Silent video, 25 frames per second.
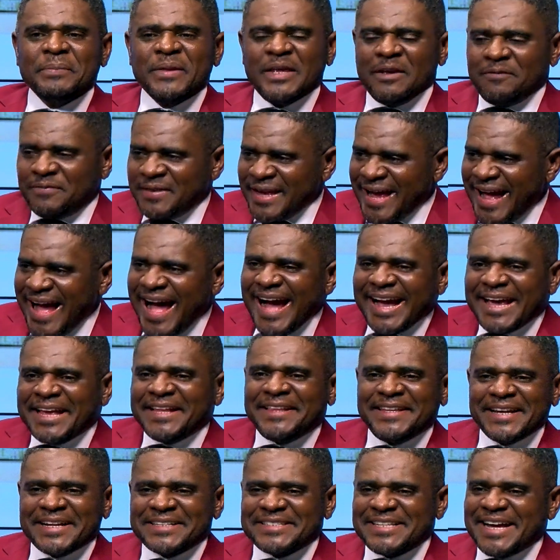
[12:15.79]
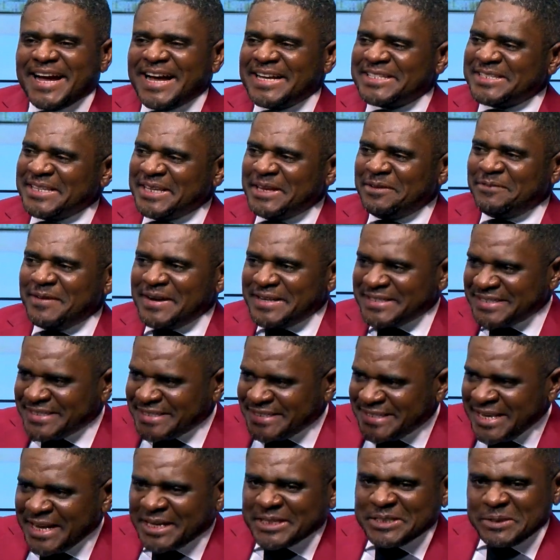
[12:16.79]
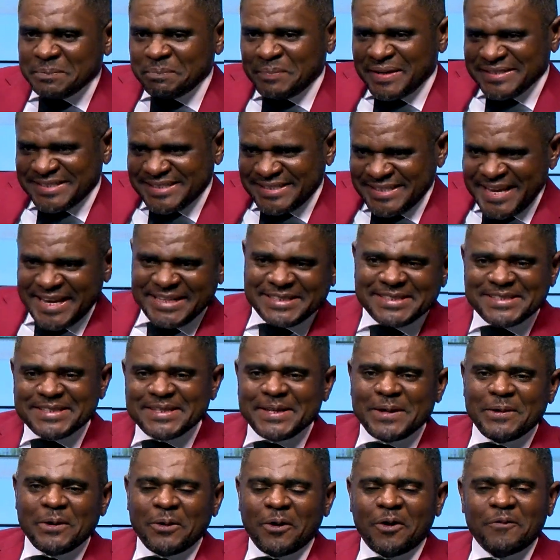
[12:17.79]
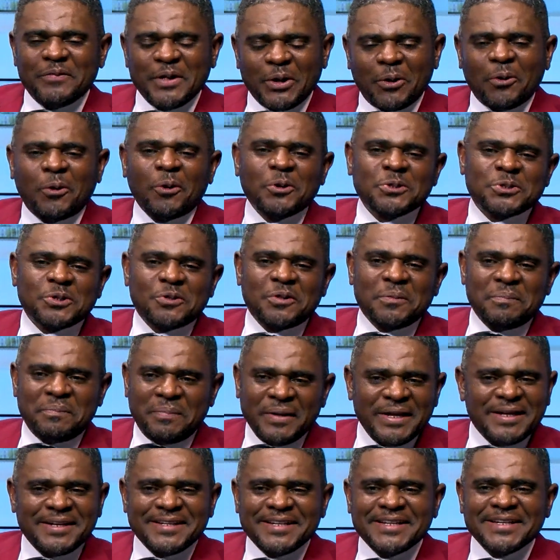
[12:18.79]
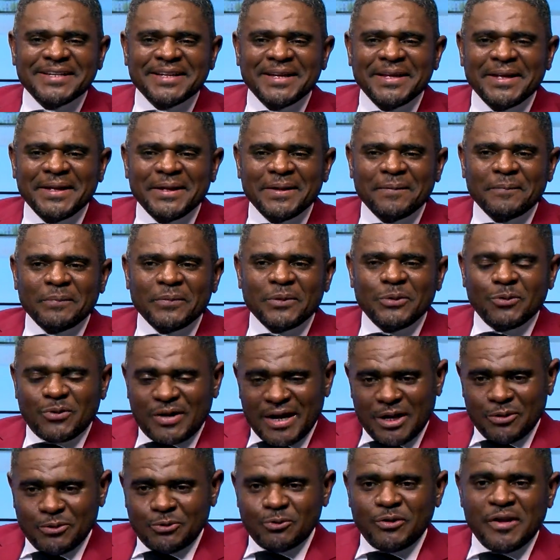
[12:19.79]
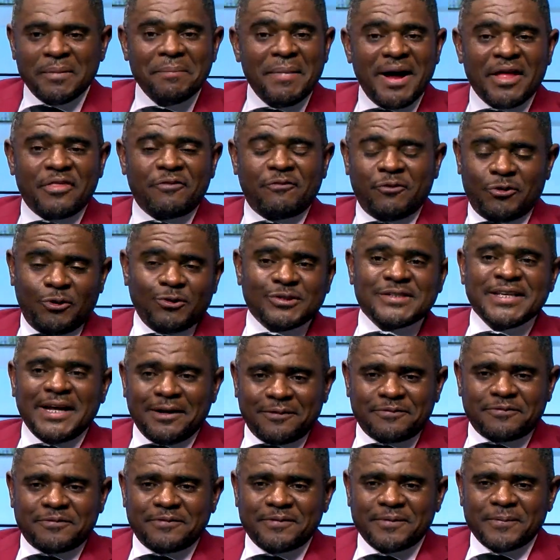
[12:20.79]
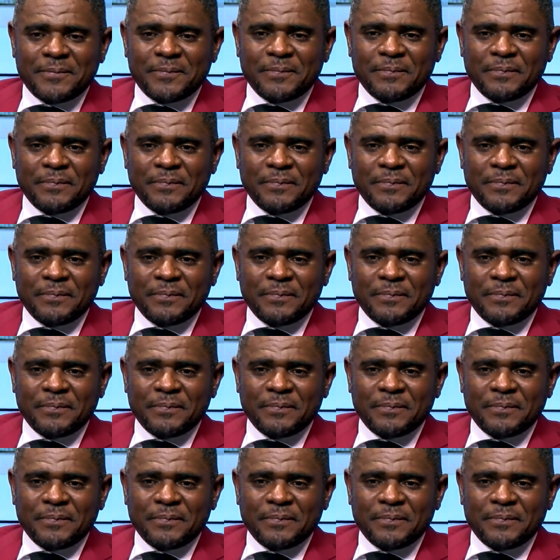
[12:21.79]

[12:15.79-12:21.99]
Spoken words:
If the architect has even 6% of the cost of the building, you can do the math for yourself.